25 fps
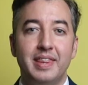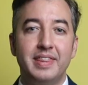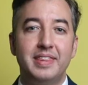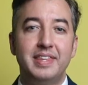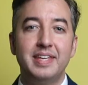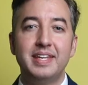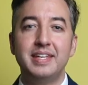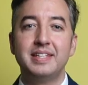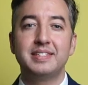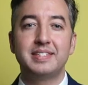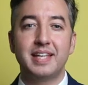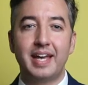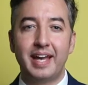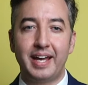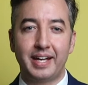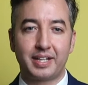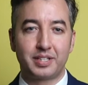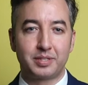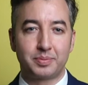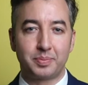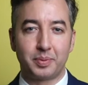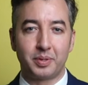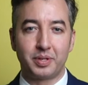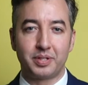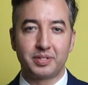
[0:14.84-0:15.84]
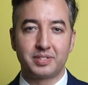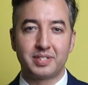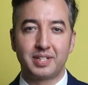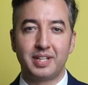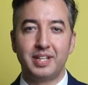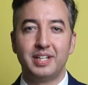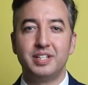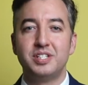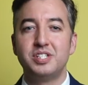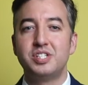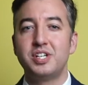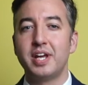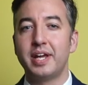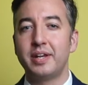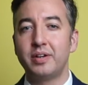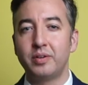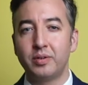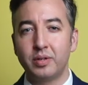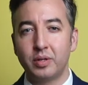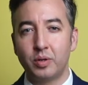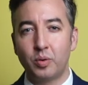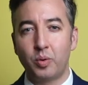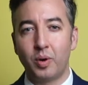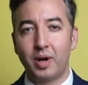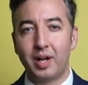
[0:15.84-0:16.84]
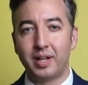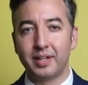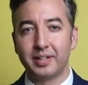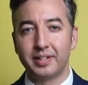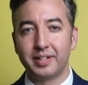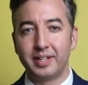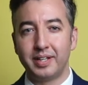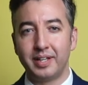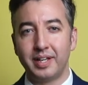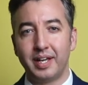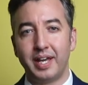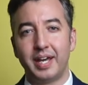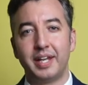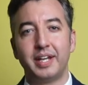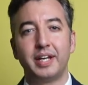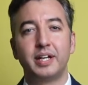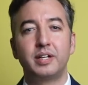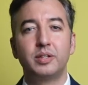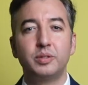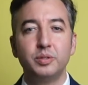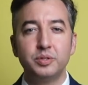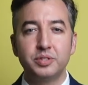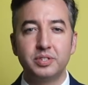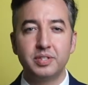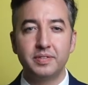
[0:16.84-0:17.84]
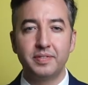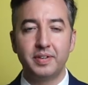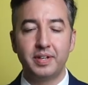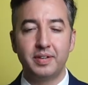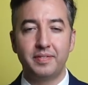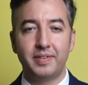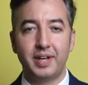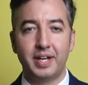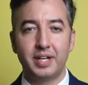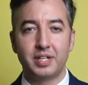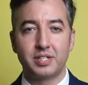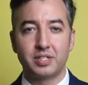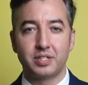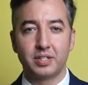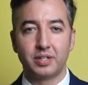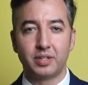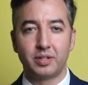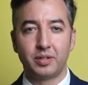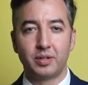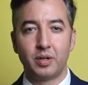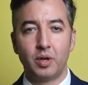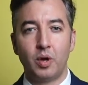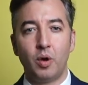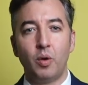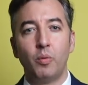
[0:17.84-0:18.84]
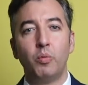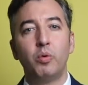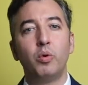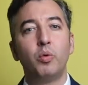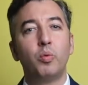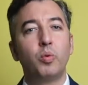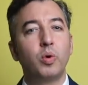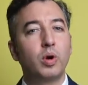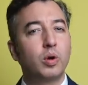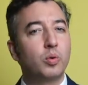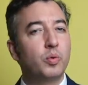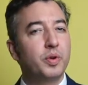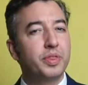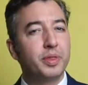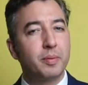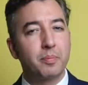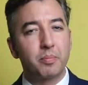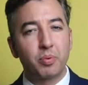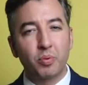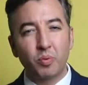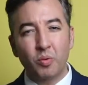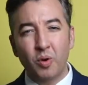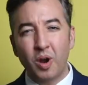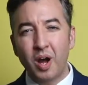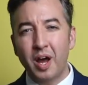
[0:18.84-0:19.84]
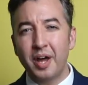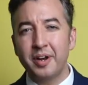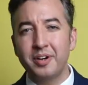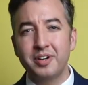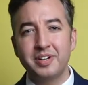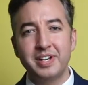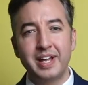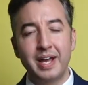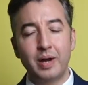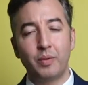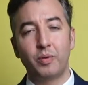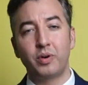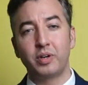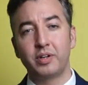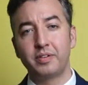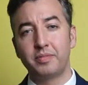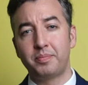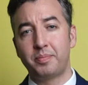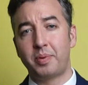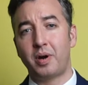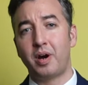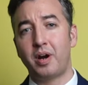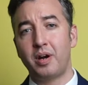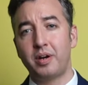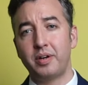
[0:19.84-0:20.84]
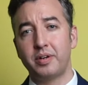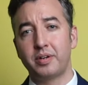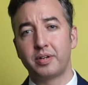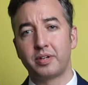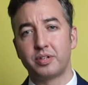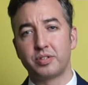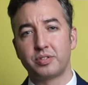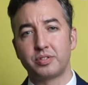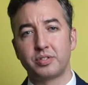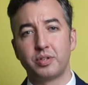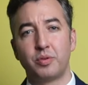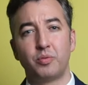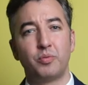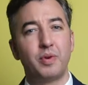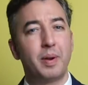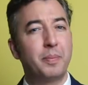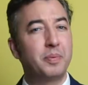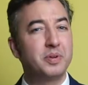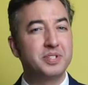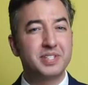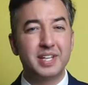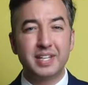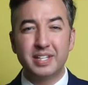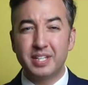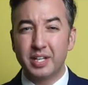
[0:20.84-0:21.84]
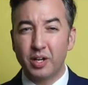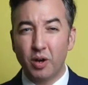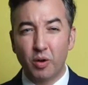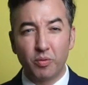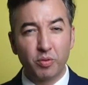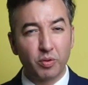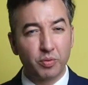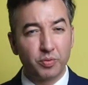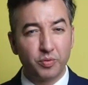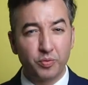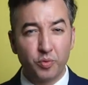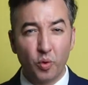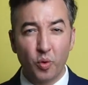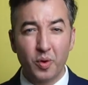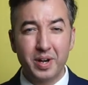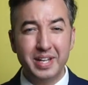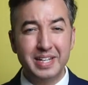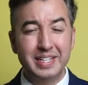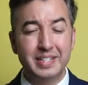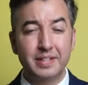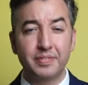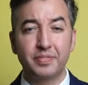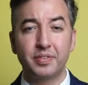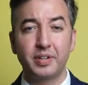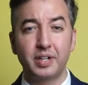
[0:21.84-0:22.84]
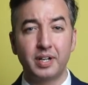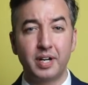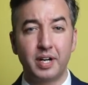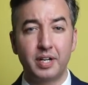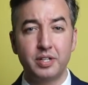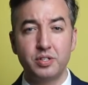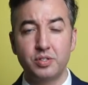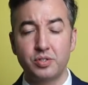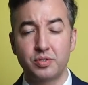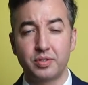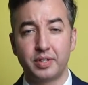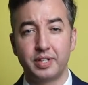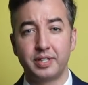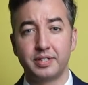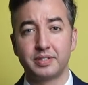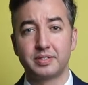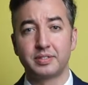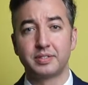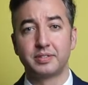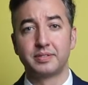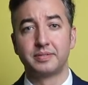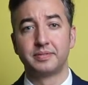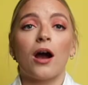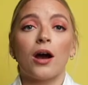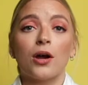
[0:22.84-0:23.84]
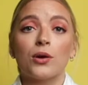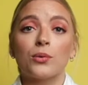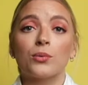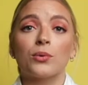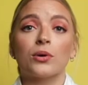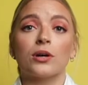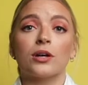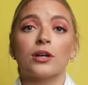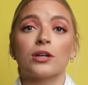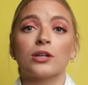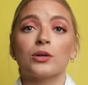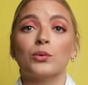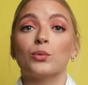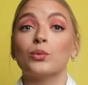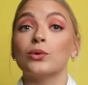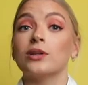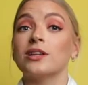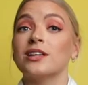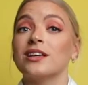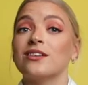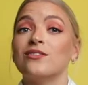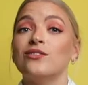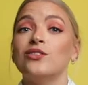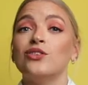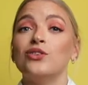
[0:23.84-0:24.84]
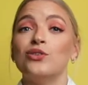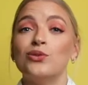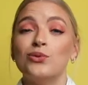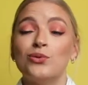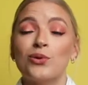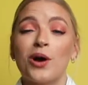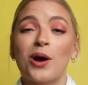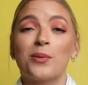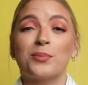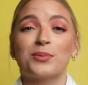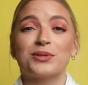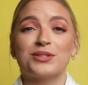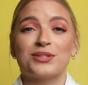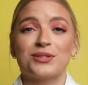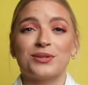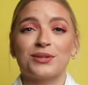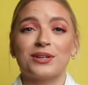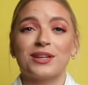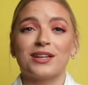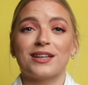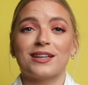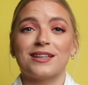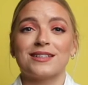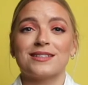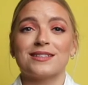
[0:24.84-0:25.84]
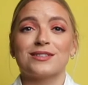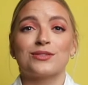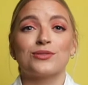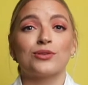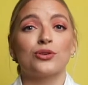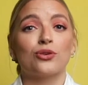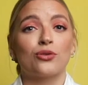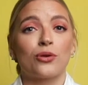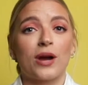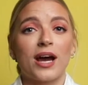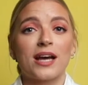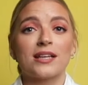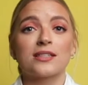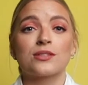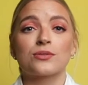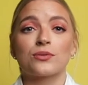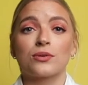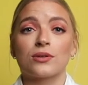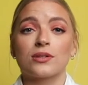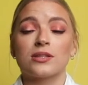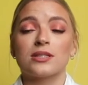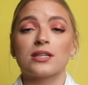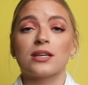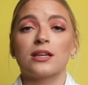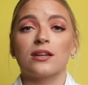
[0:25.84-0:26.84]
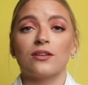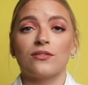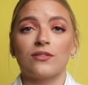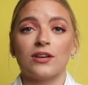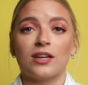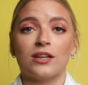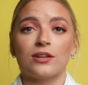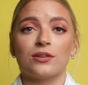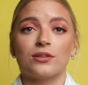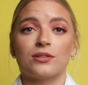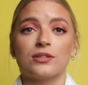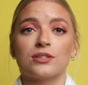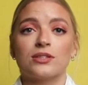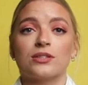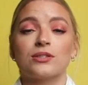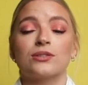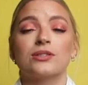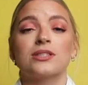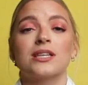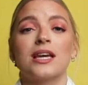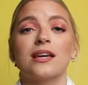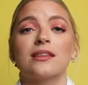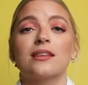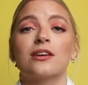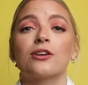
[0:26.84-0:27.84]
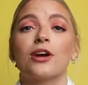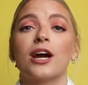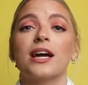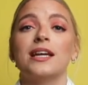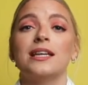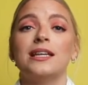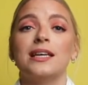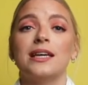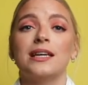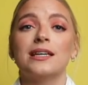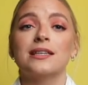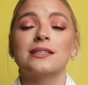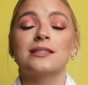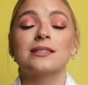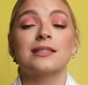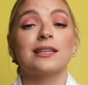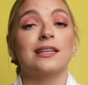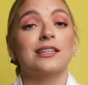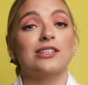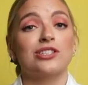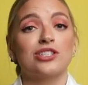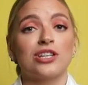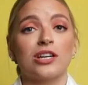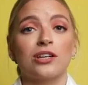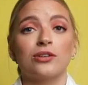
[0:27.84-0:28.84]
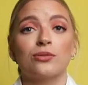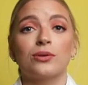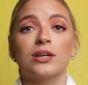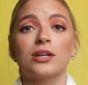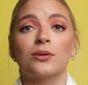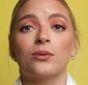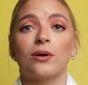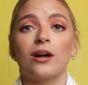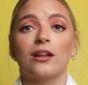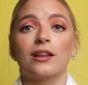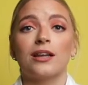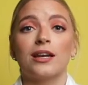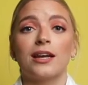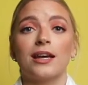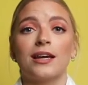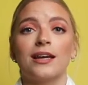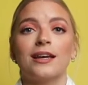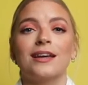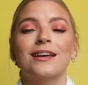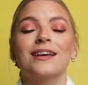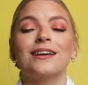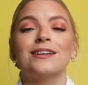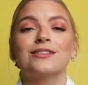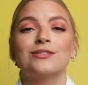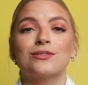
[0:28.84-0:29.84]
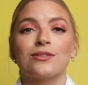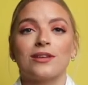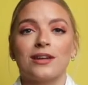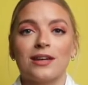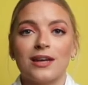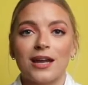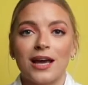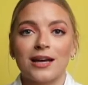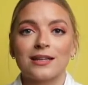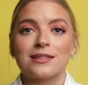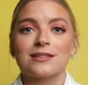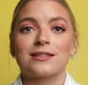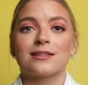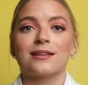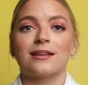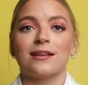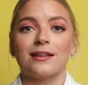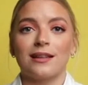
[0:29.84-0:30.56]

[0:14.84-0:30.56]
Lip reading: These experts in gender equality and inclusive innovation will work with a broader network of partners representing over 40 different countries. Our work will give new opportunities to grassroots innovators to take their ideas in gender equality to the next